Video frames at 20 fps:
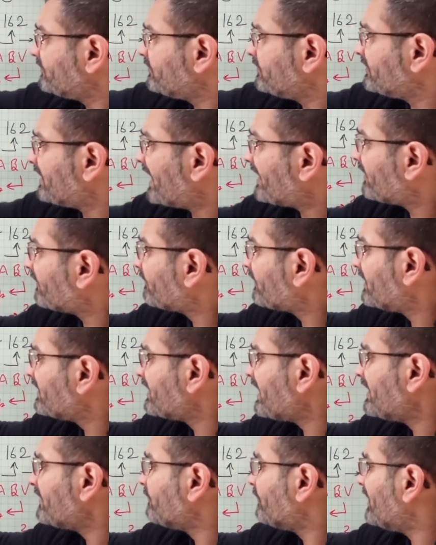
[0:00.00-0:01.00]
United Front
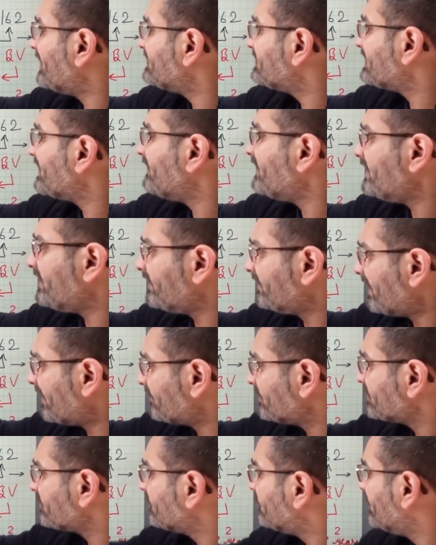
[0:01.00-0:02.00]
had 178. That
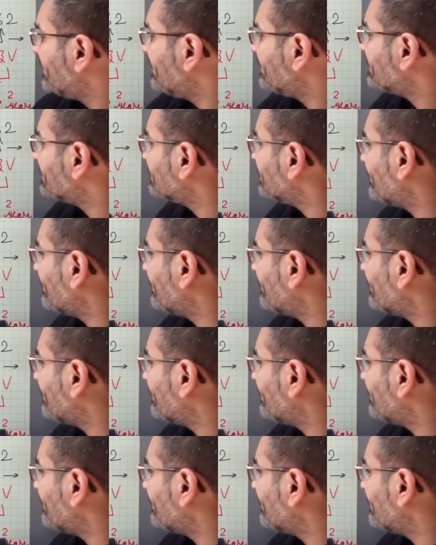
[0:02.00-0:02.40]
was a coalition.